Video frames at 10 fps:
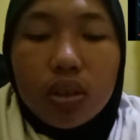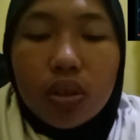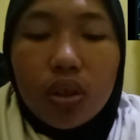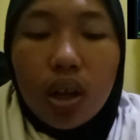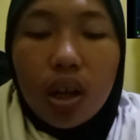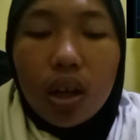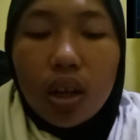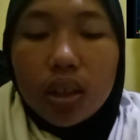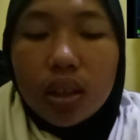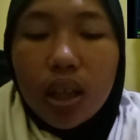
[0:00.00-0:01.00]
To
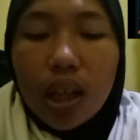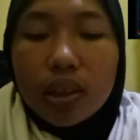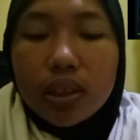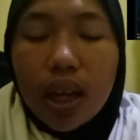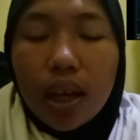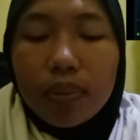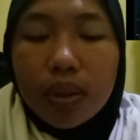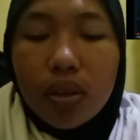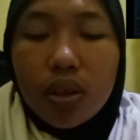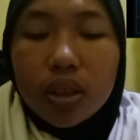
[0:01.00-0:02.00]
on a long time
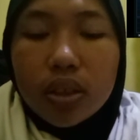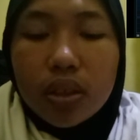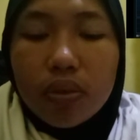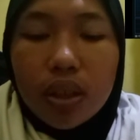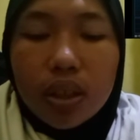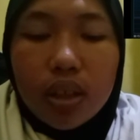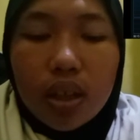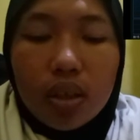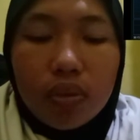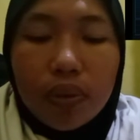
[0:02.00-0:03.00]
the coins that were
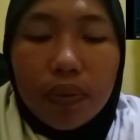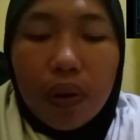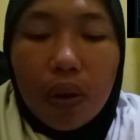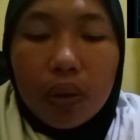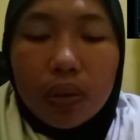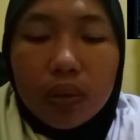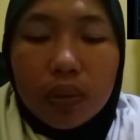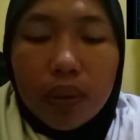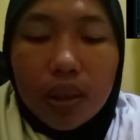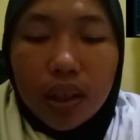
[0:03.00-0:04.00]
there were
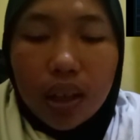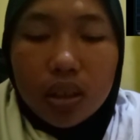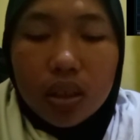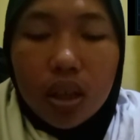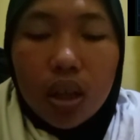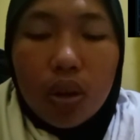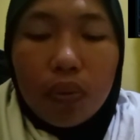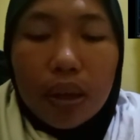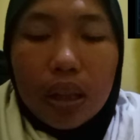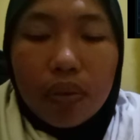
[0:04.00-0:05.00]
from market
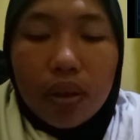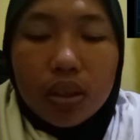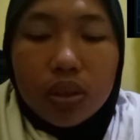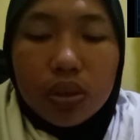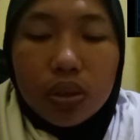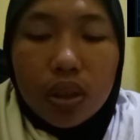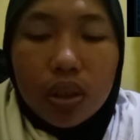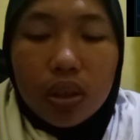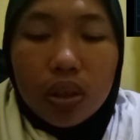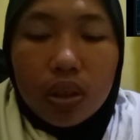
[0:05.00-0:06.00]
will want
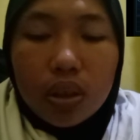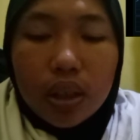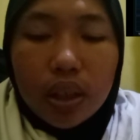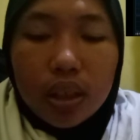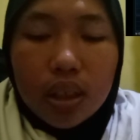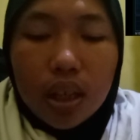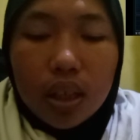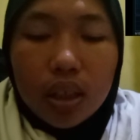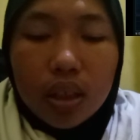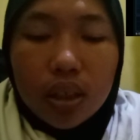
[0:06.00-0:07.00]
to get
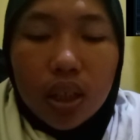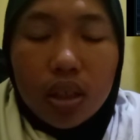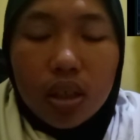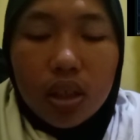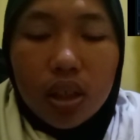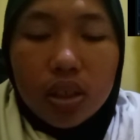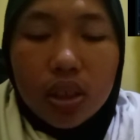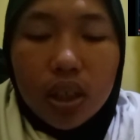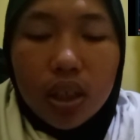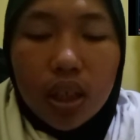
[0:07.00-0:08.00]
in the
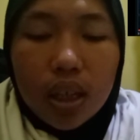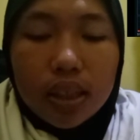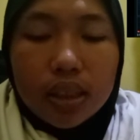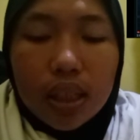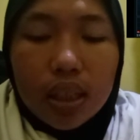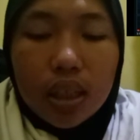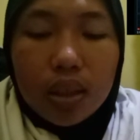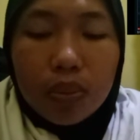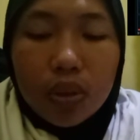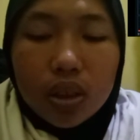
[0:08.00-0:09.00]
direction set
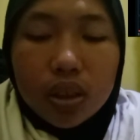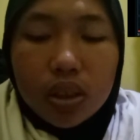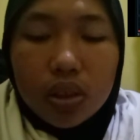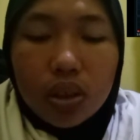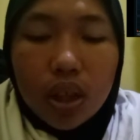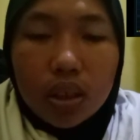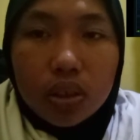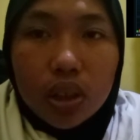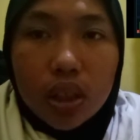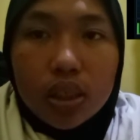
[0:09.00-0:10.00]
in more to the
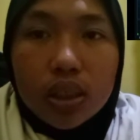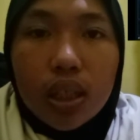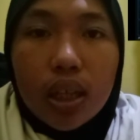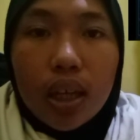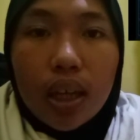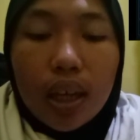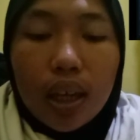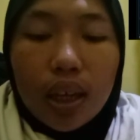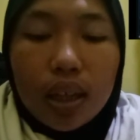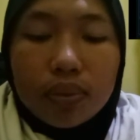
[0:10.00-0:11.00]
countries
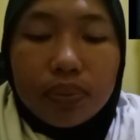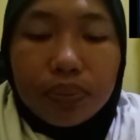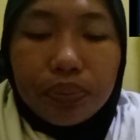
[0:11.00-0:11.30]
and